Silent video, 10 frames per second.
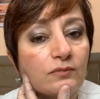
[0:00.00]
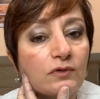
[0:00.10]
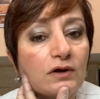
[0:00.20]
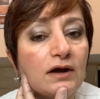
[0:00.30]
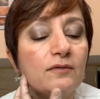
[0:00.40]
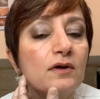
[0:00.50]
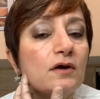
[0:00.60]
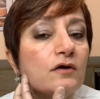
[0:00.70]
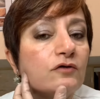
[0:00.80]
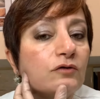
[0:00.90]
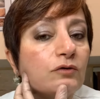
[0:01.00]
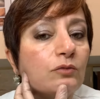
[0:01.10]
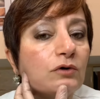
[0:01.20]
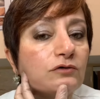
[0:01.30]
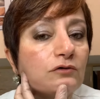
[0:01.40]
Okay, so you
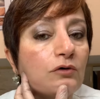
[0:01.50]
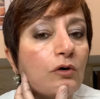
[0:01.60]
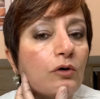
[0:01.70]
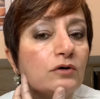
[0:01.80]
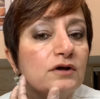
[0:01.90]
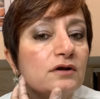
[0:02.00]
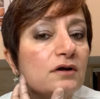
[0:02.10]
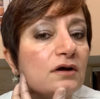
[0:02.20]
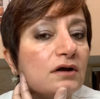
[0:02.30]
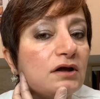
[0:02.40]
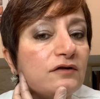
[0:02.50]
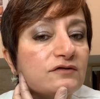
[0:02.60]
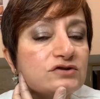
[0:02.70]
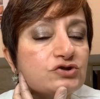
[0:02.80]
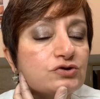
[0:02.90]
want to hold it,
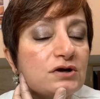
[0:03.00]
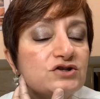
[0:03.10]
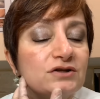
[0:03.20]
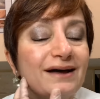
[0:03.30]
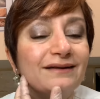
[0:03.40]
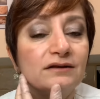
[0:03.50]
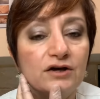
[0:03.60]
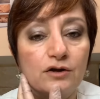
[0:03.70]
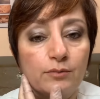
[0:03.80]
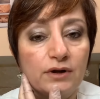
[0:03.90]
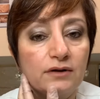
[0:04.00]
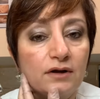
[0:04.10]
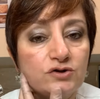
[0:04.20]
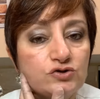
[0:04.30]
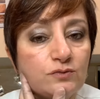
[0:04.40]
even stretch it a little bit,
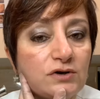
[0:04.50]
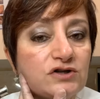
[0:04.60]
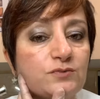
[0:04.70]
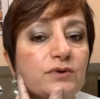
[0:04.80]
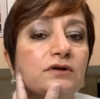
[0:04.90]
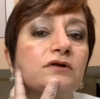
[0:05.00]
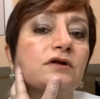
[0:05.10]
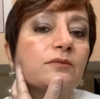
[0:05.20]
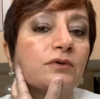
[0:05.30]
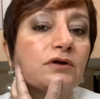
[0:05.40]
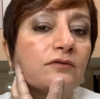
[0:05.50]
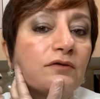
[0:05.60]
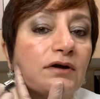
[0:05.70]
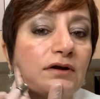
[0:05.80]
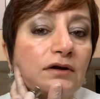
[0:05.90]
not too much, but a little bit,
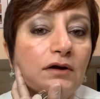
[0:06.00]
right?